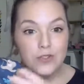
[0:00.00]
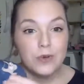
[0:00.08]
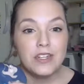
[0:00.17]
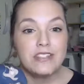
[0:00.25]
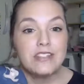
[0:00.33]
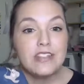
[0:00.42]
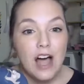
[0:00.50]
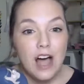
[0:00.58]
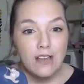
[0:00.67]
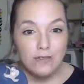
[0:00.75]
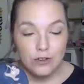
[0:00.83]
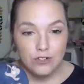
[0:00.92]
So it is
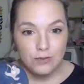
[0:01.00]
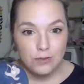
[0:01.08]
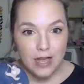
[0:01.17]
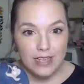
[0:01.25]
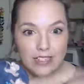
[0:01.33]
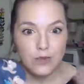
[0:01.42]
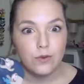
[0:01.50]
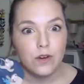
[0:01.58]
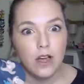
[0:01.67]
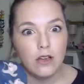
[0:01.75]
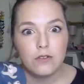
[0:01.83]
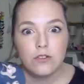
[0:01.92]
not virgin plastic. We're
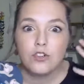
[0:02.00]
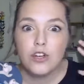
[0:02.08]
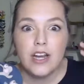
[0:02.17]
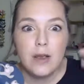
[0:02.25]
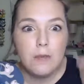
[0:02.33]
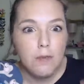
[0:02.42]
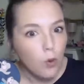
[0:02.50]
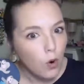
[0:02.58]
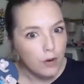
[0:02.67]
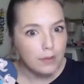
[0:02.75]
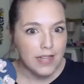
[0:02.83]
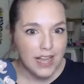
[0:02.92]
not creating
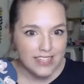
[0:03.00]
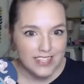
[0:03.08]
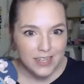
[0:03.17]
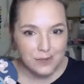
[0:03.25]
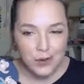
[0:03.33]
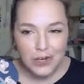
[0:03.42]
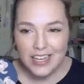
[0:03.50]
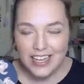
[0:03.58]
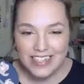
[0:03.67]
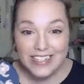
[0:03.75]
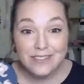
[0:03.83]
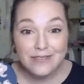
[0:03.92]
more plastic and putting it
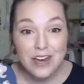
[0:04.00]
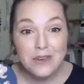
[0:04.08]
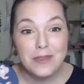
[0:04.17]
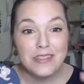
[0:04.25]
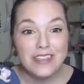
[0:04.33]
into the environment.